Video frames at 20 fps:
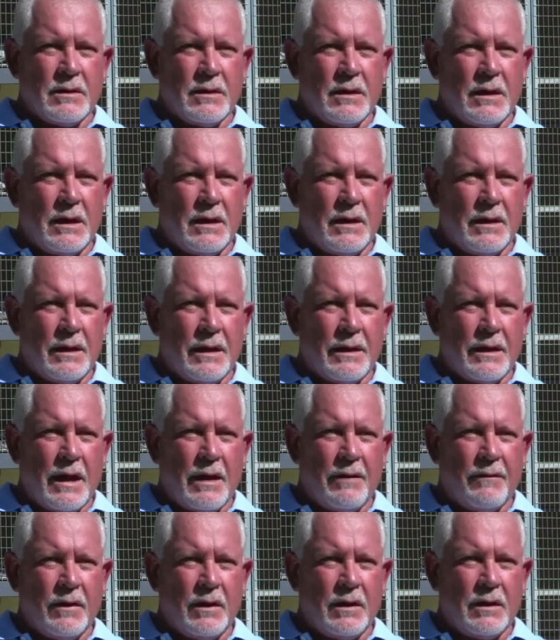They
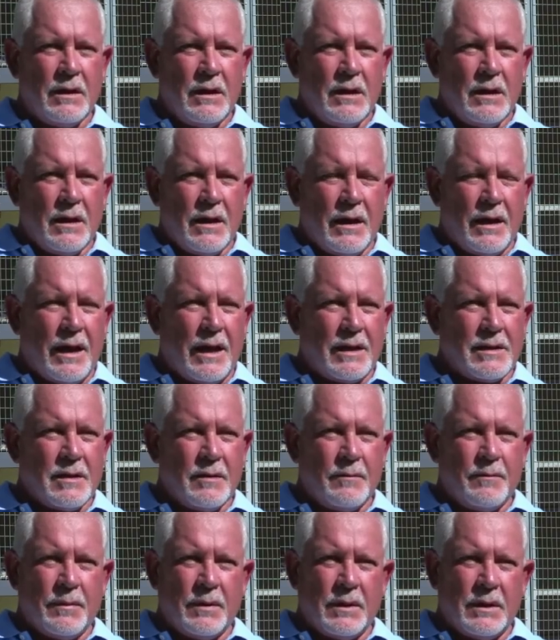have a
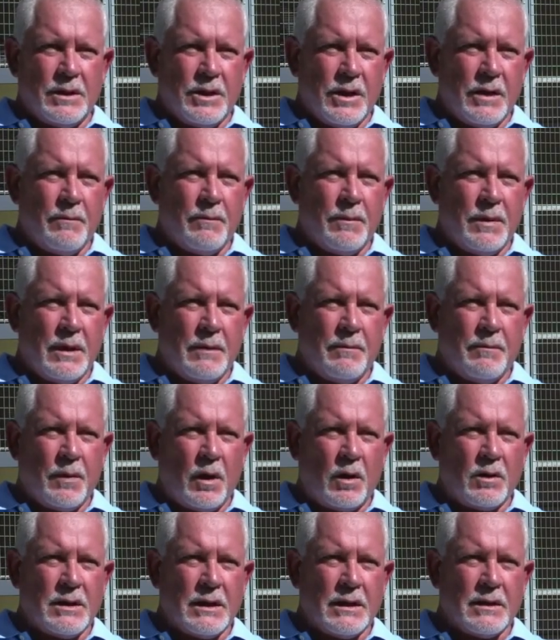HACCP GMP
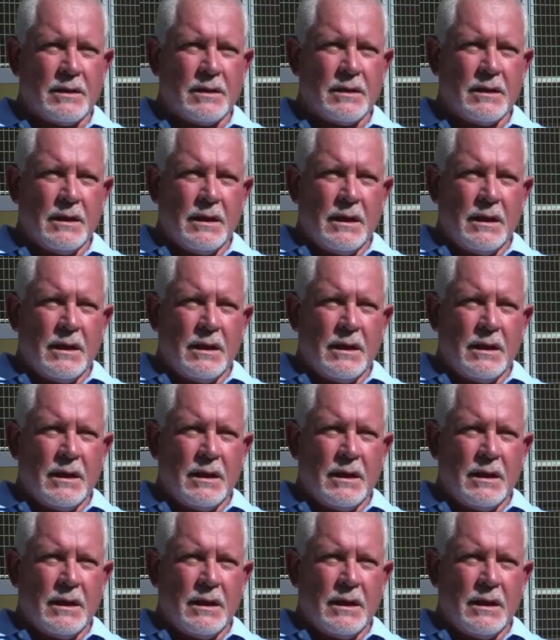process